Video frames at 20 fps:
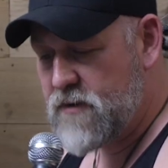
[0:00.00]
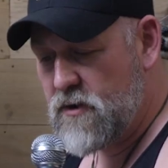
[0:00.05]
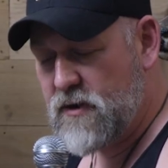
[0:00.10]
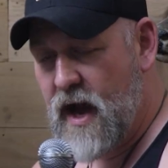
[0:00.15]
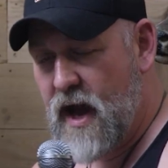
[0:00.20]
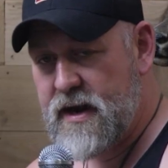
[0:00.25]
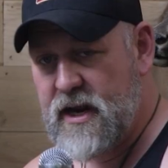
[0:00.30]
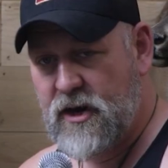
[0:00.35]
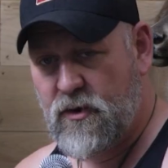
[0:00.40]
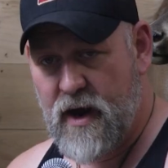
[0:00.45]
you've
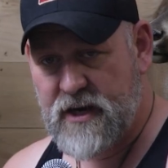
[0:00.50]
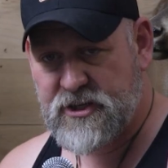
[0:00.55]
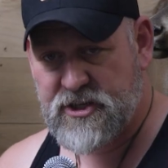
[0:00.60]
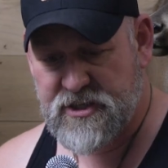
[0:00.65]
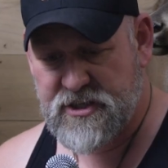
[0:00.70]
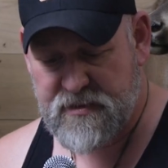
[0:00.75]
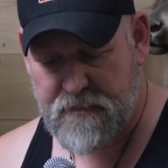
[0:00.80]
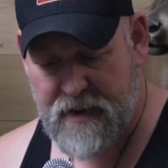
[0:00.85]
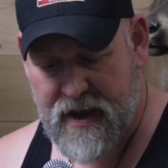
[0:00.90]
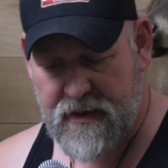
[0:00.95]
got any
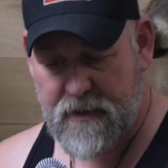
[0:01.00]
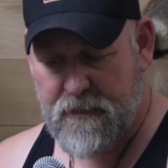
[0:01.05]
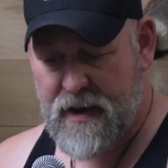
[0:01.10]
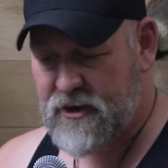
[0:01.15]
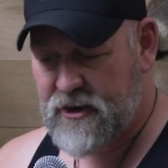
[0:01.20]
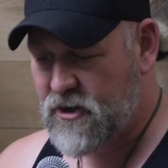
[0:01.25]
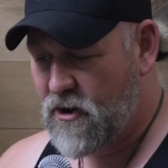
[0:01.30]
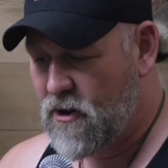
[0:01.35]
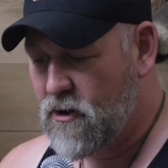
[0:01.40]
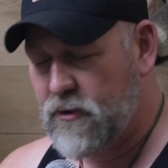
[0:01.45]
questions
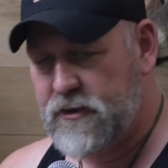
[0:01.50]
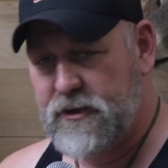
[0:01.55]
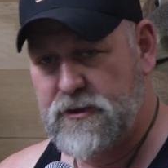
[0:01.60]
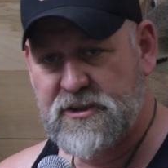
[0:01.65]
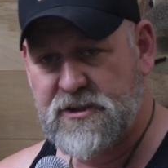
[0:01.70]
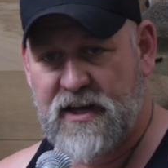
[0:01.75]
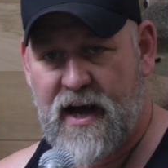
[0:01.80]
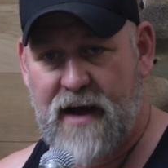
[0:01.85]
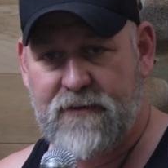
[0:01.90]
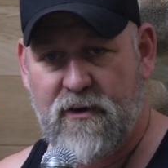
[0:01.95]
about Carl
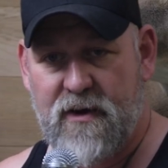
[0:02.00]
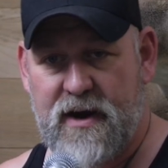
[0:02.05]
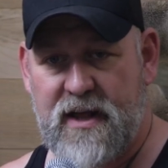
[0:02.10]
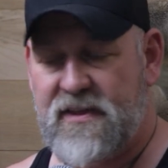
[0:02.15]
Gustaf or